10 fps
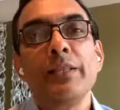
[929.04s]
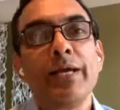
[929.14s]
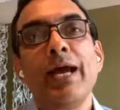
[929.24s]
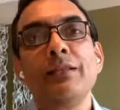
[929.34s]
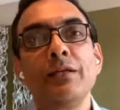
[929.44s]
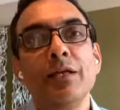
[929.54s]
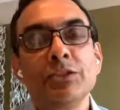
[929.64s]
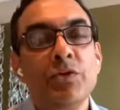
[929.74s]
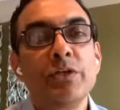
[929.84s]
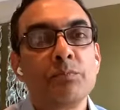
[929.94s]
they had the
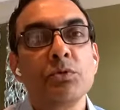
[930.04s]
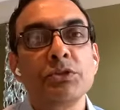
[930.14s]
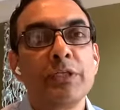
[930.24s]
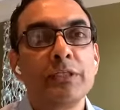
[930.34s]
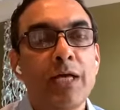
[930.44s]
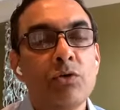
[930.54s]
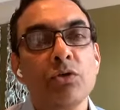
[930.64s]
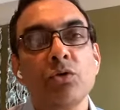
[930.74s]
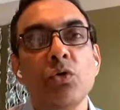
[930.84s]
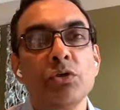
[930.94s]
luxury to push things out a
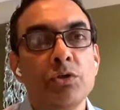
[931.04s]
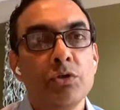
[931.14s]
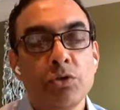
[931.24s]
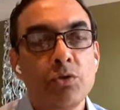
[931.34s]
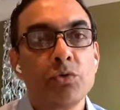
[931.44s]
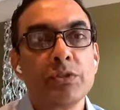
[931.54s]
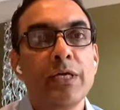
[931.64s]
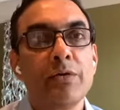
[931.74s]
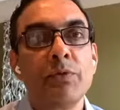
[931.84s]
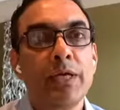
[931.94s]
quarter or two
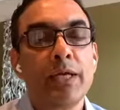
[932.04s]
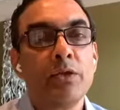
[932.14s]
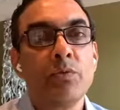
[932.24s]
said we